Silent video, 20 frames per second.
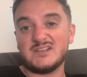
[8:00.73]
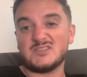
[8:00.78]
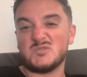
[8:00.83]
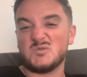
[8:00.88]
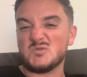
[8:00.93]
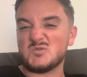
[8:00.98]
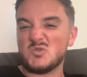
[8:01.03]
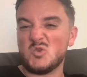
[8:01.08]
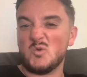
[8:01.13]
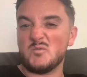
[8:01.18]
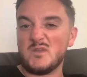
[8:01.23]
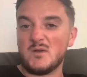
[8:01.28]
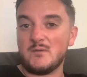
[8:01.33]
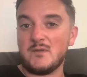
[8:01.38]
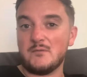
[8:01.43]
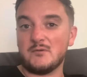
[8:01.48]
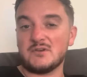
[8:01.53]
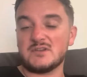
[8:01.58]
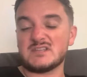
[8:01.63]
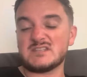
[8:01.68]
so he was hoping that we
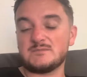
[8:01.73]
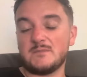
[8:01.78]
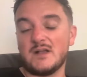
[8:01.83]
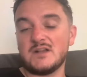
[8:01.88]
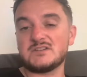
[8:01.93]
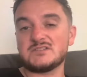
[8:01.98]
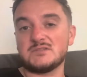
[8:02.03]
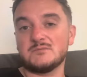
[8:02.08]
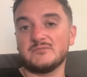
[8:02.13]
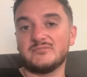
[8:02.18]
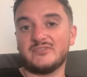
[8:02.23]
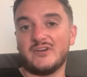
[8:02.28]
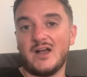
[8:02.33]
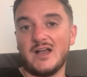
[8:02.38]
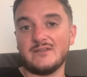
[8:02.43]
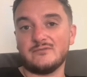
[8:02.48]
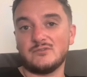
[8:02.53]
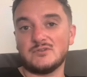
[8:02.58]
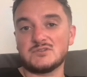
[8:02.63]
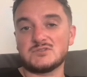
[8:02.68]
were going to smash them
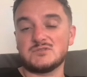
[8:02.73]
5-1.